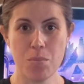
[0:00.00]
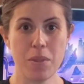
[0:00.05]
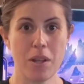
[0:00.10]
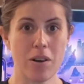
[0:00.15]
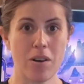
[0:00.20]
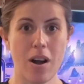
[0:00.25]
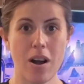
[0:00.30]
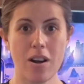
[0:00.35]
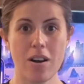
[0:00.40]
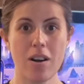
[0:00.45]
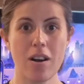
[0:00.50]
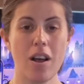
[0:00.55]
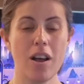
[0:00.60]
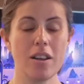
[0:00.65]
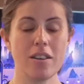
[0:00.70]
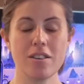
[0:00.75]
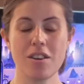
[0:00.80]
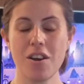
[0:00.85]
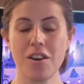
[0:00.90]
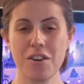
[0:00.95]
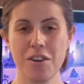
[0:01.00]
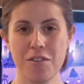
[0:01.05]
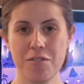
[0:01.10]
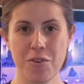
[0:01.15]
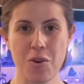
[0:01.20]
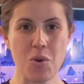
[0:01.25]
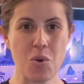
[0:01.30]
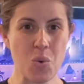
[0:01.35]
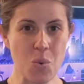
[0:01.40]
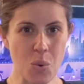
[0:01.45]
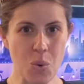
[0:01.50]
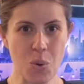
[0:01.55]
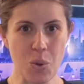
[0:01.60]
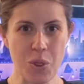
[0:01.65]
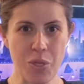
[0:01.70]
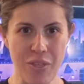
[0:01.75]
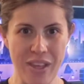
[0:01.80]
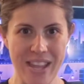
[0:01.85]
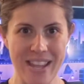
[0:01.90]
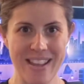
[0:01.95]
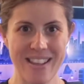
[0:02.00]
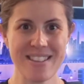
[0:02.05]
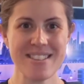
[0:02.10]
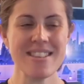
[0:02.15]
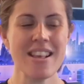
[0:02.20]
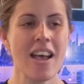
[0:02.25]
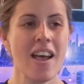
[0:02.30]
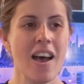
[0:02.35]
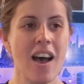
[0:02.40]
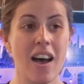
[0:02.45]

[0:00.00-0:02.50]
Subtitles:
there are a ton of cool things.